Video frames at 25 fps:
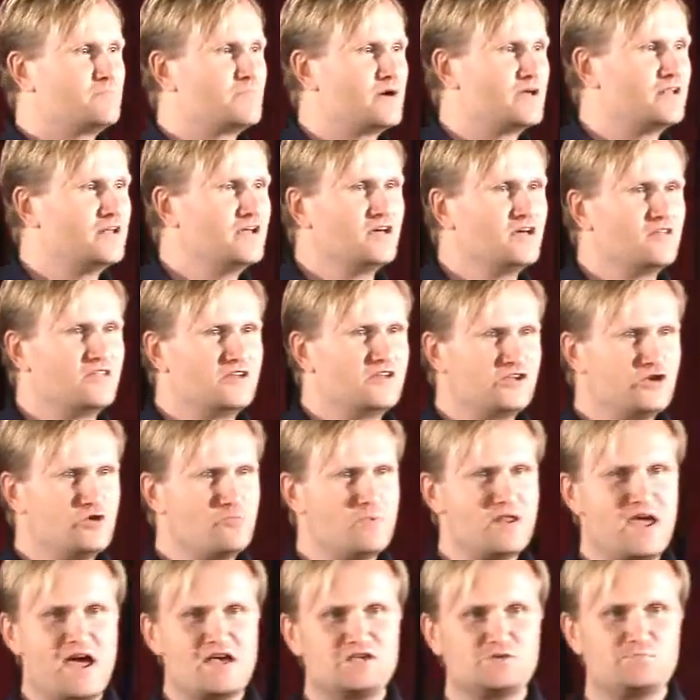But the
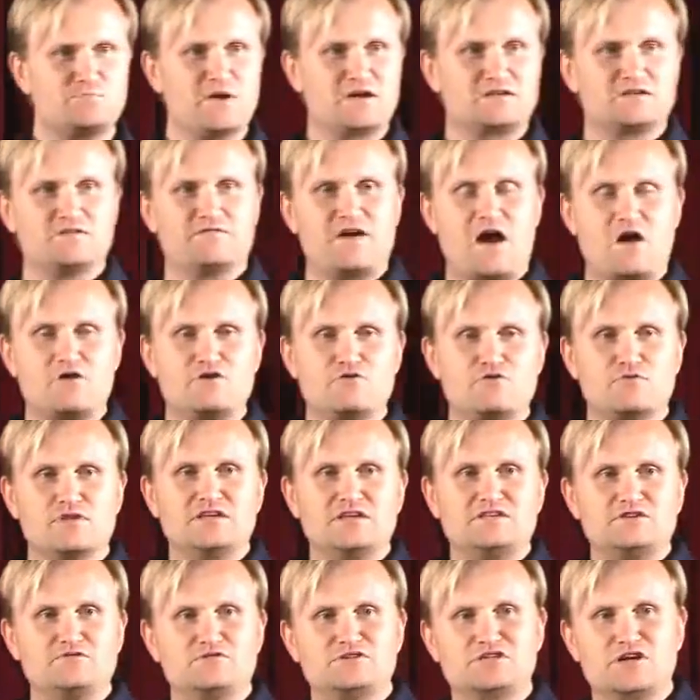human aspect of how you
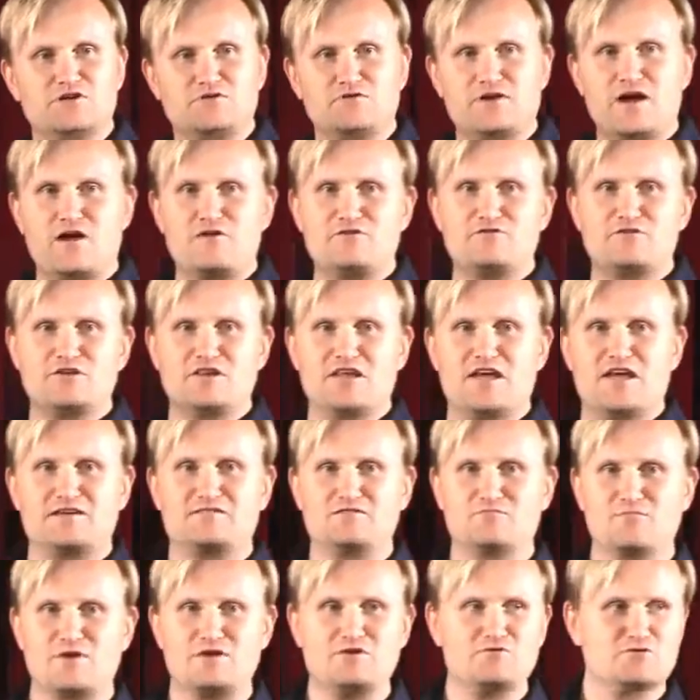relate to each other and how you connect
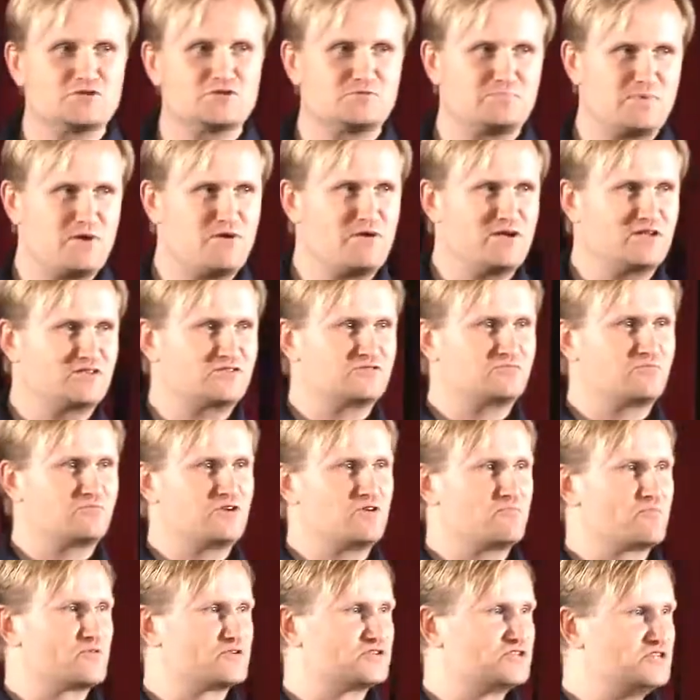and what you experience, what
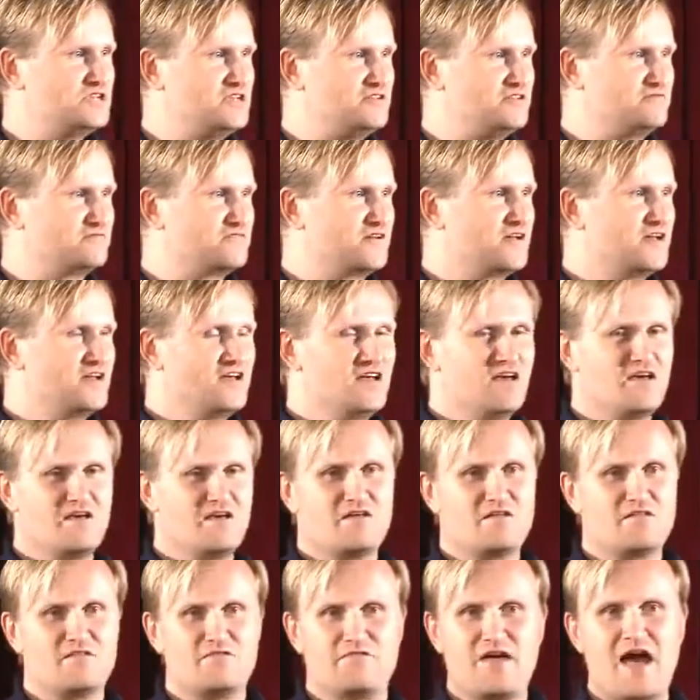you perceive,
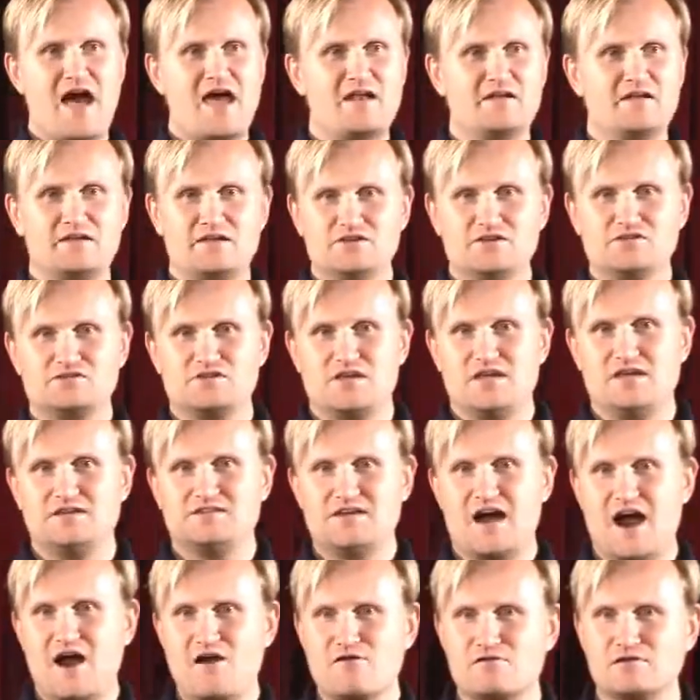that is
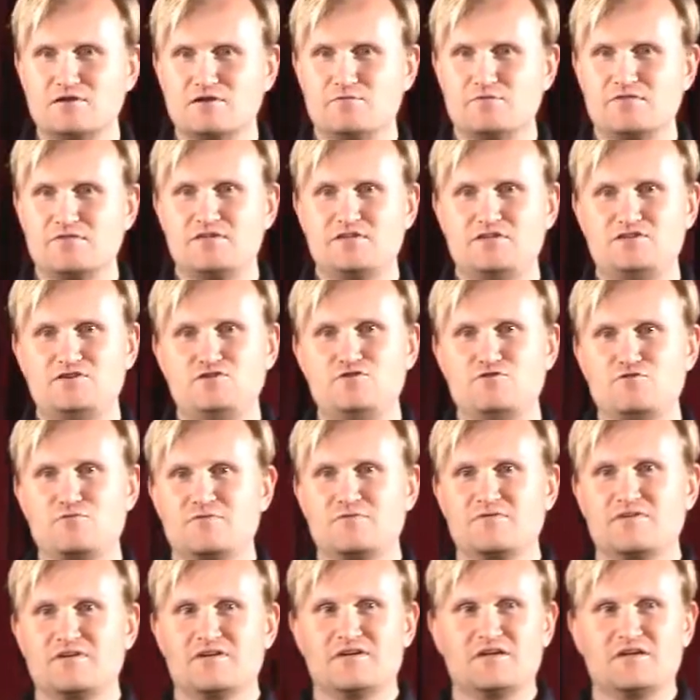entirely within you.